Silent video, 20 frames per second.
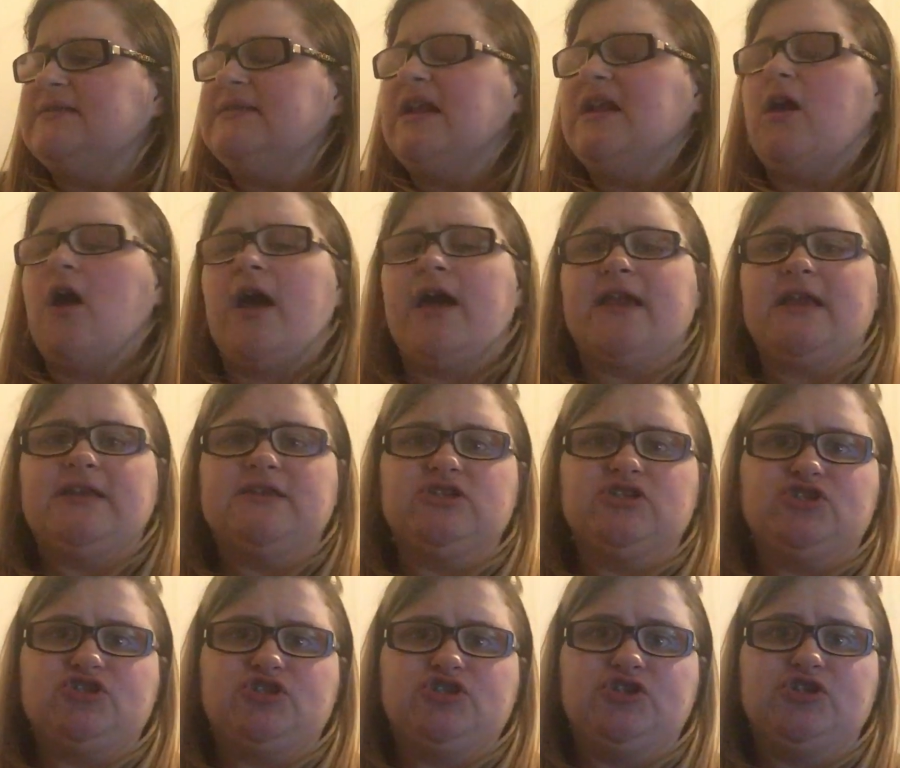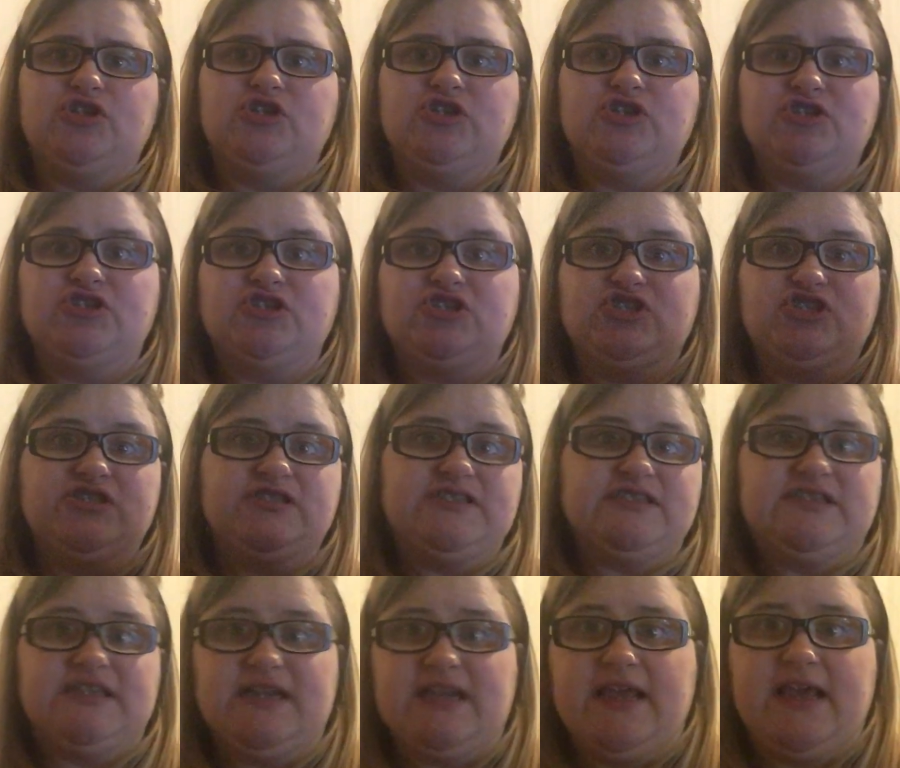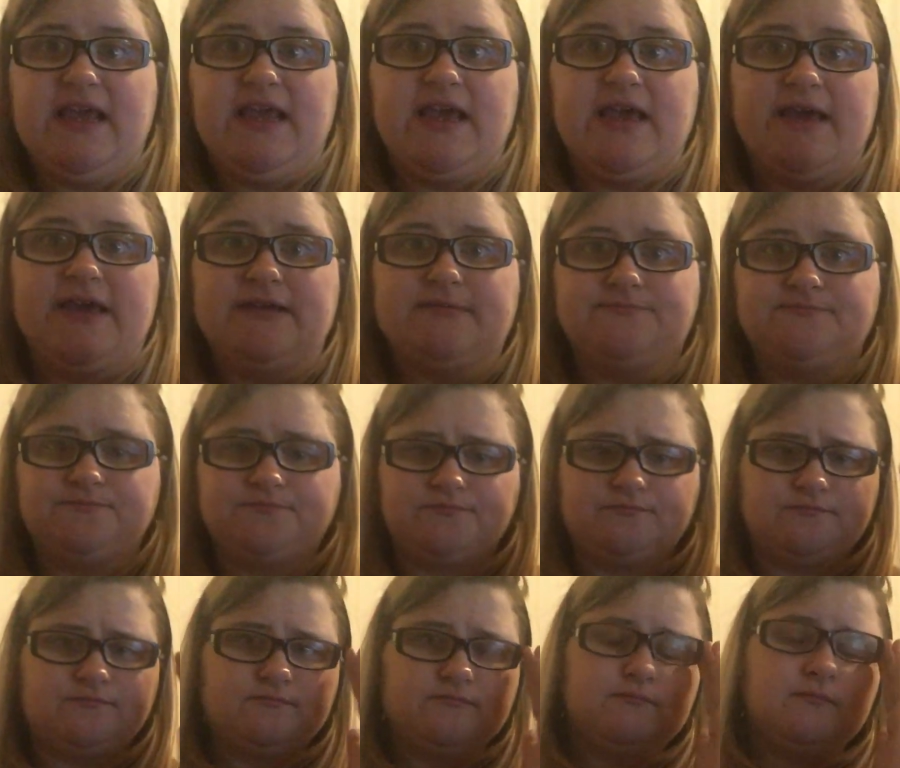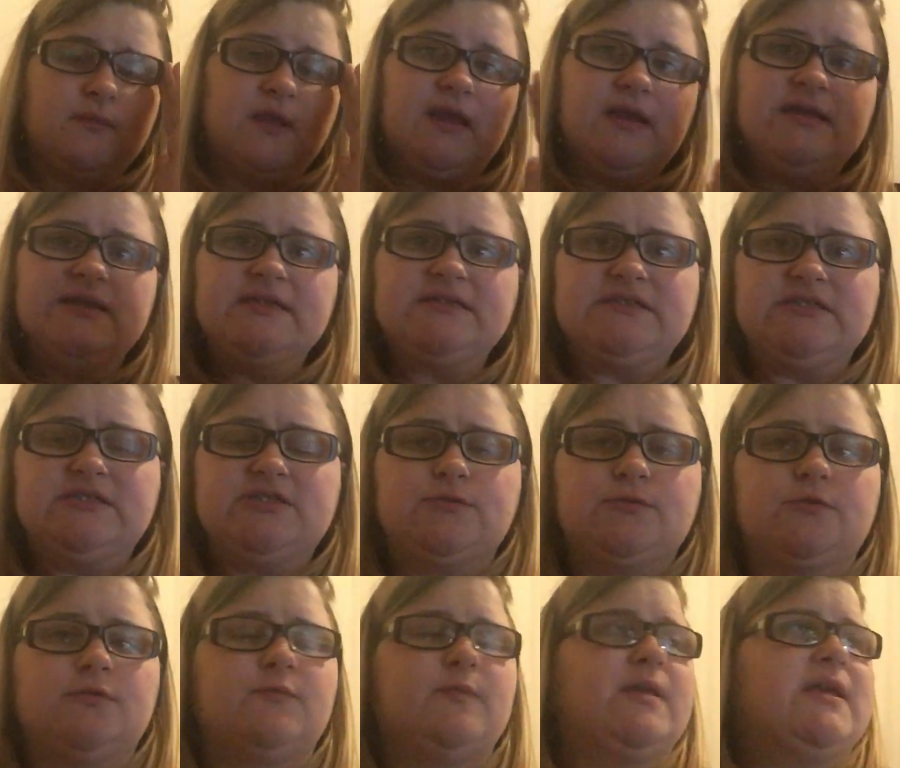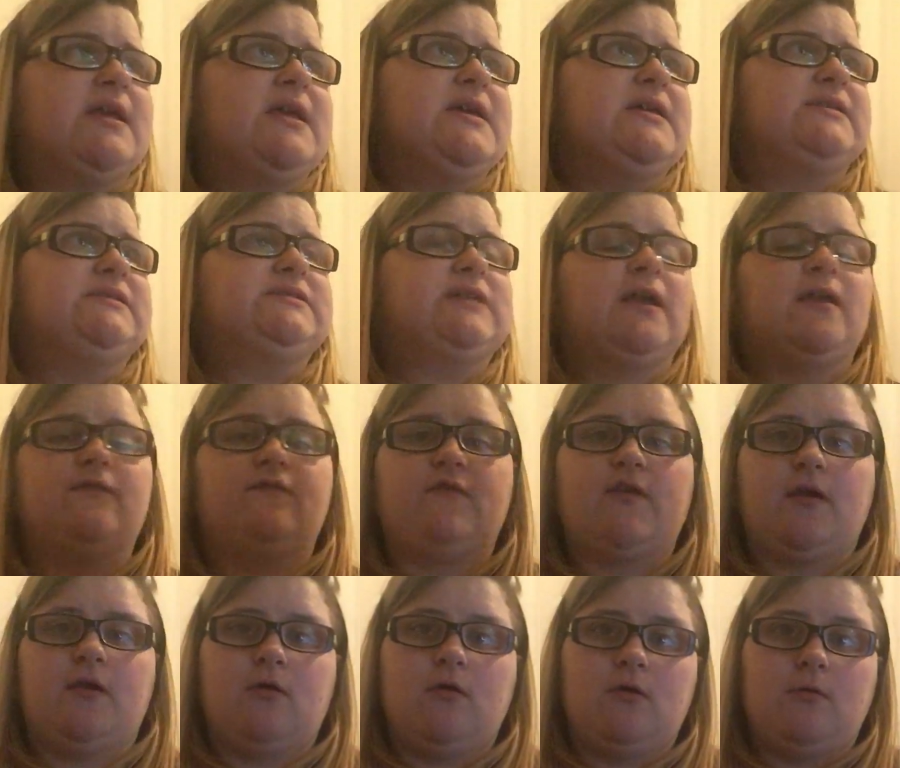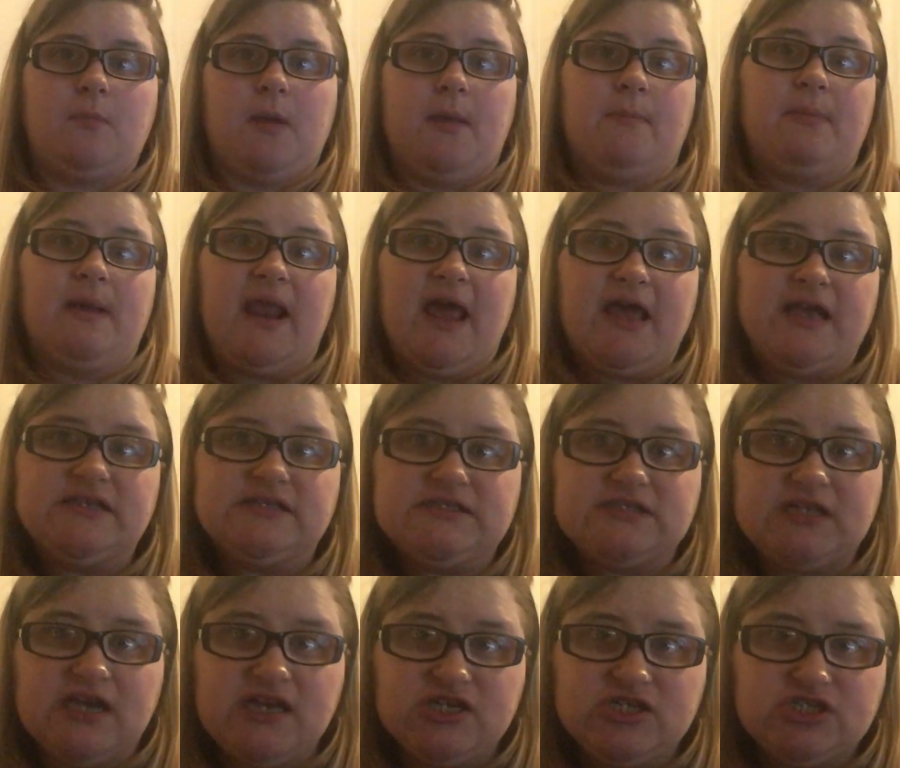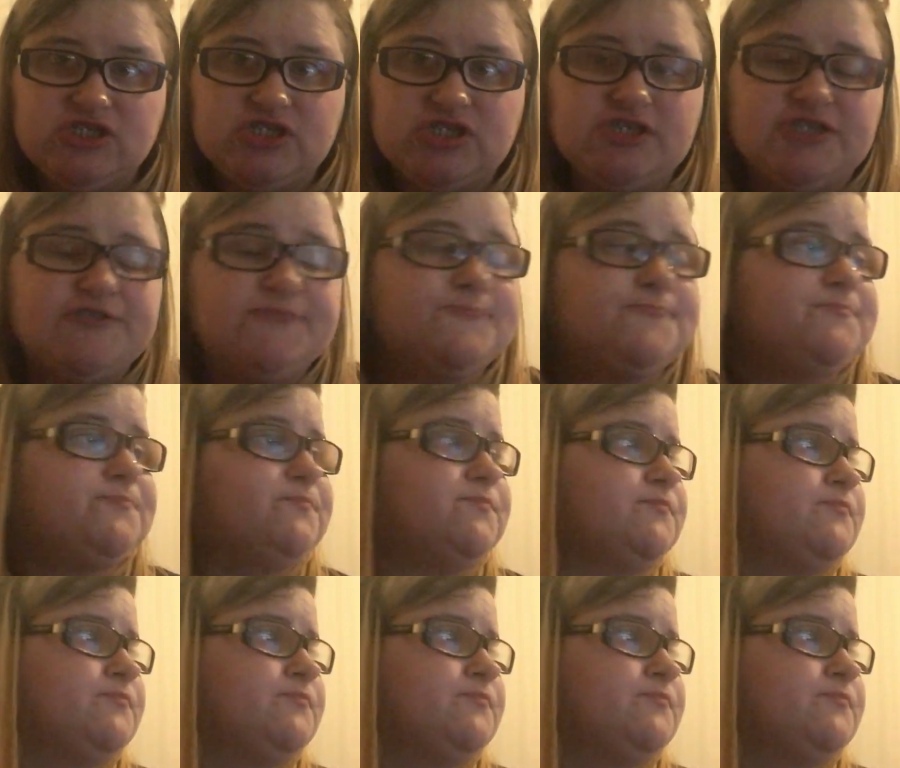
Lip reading: and I can just sit here, listen to them. Same thing on my PlayStation,